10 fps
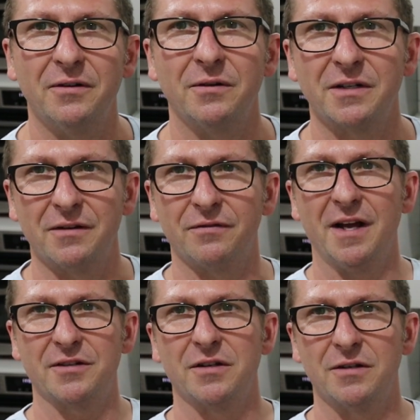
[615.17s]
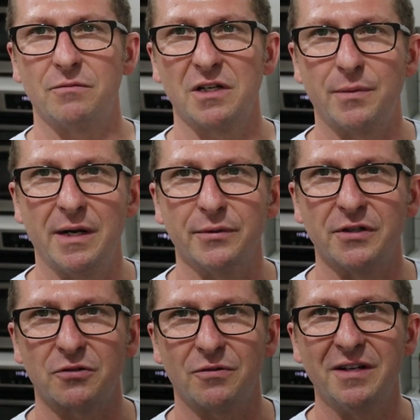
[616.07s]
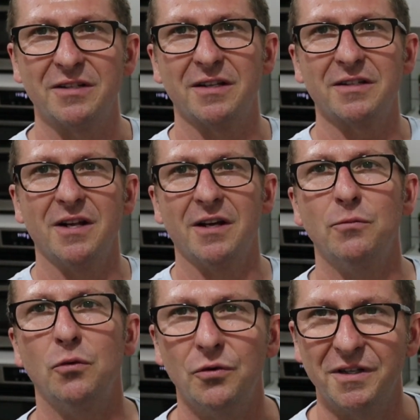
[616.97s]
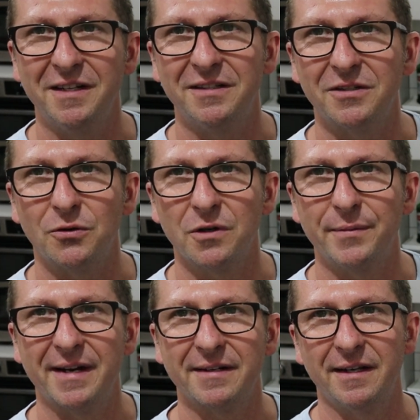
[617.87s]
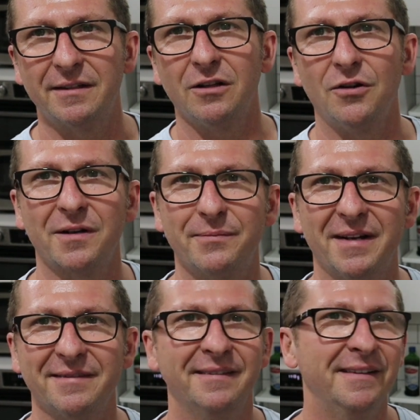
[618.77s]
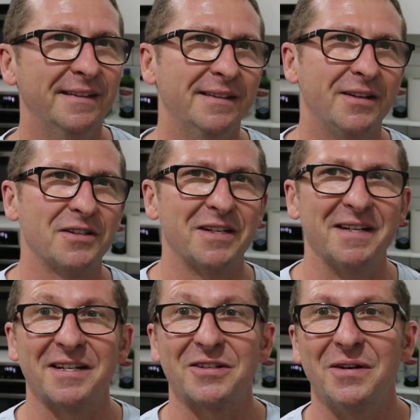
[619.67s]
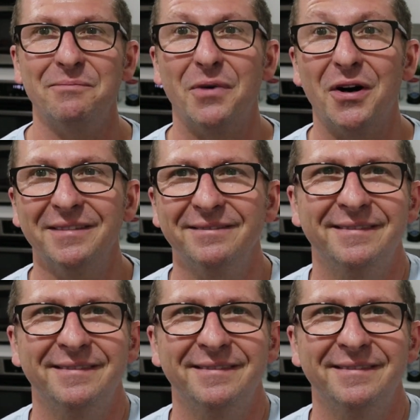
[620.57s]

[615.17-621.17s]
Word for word: I'm going to flash the recipe up on the screen so there's no more need to talk about it. Hit the like button. I'll see you next time. Bye.